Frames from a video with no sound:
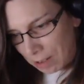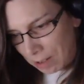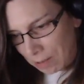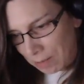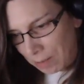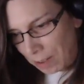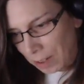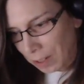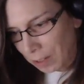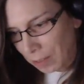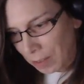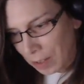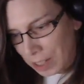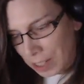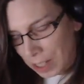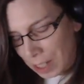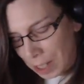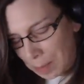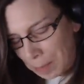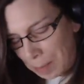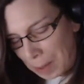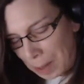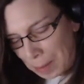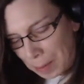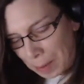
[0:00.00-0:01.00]
Fuck the rest
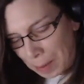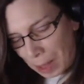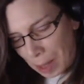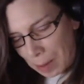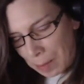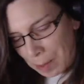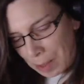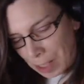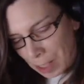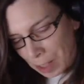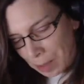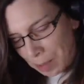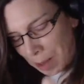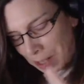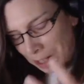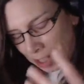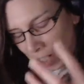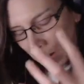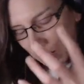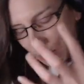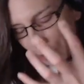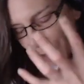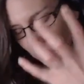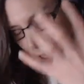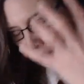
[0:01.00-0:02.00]
of the people, that would be too much
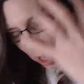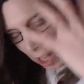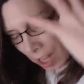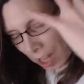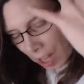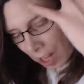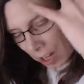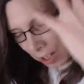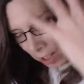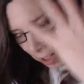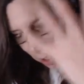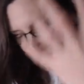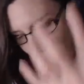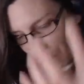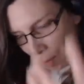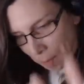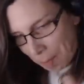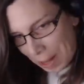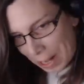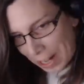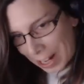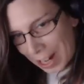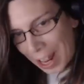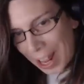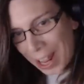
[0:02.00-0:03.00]
effort. The
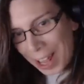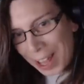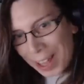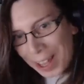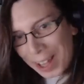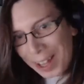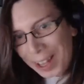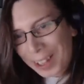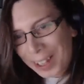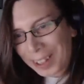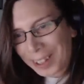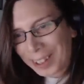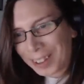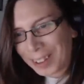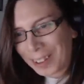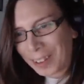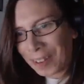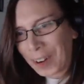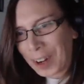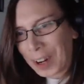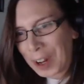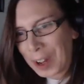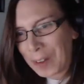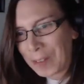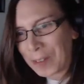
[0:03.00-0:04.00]
remaining
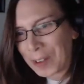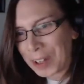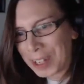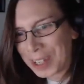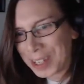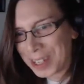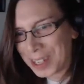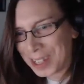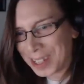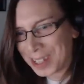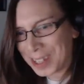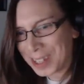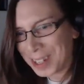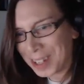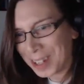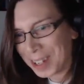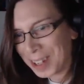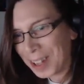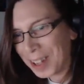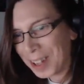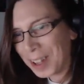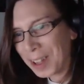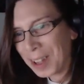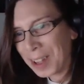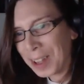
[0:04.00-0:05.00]
three of us
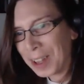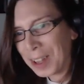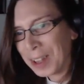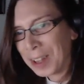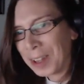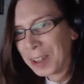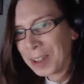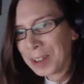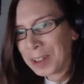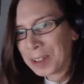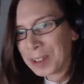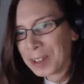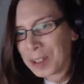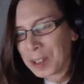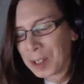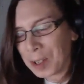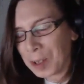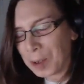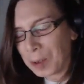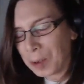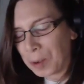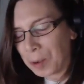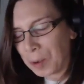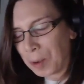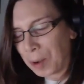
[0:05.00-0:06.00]

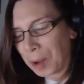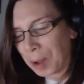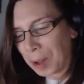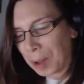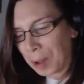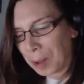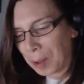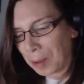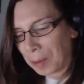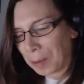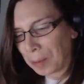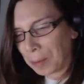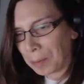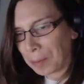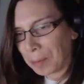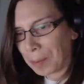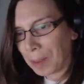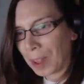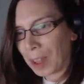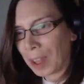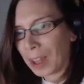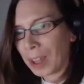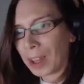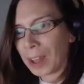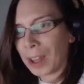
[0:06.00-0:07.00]
to
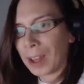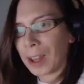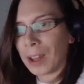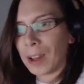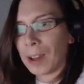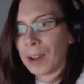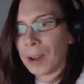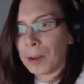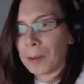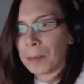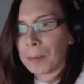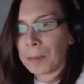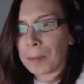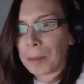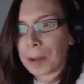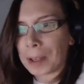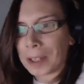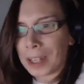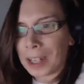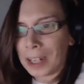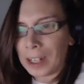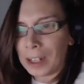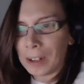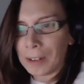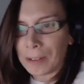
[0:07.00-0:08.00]

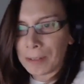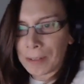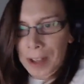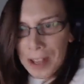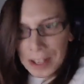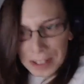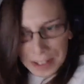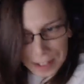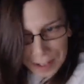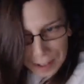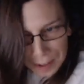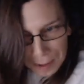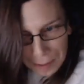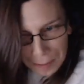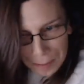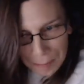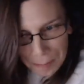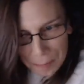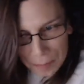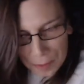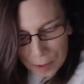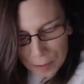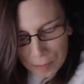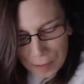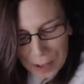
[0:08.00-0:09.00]
Burkina
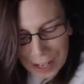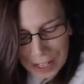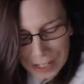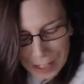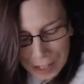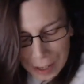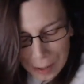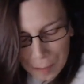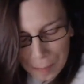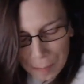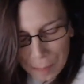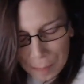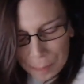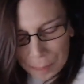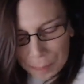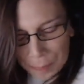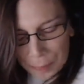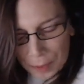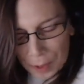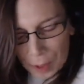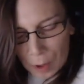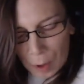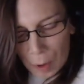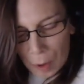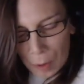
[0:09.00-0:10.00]
Faso,
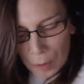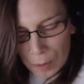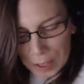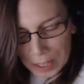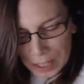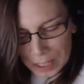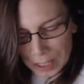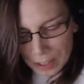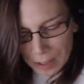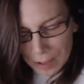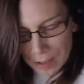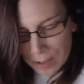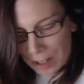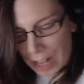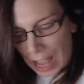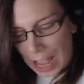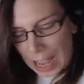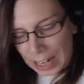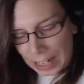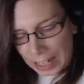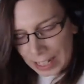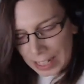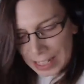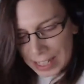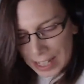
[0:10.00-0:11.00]
or as
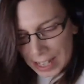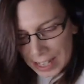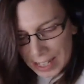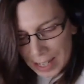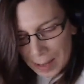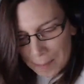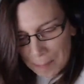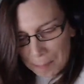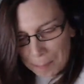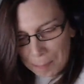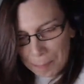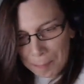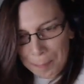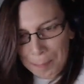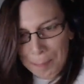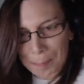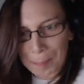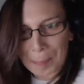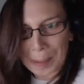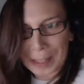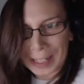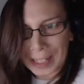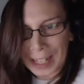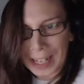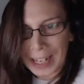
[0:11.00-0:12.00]
Helen says it,
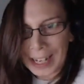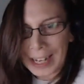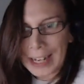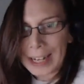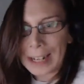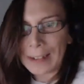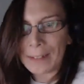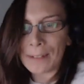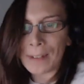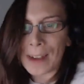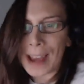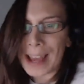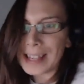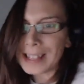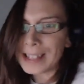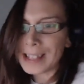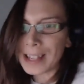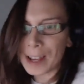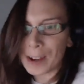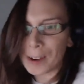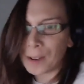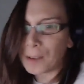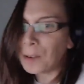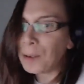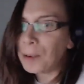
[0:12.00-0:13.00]
Bikini
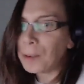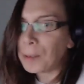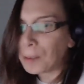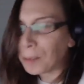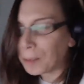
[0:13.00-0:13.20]
Faso.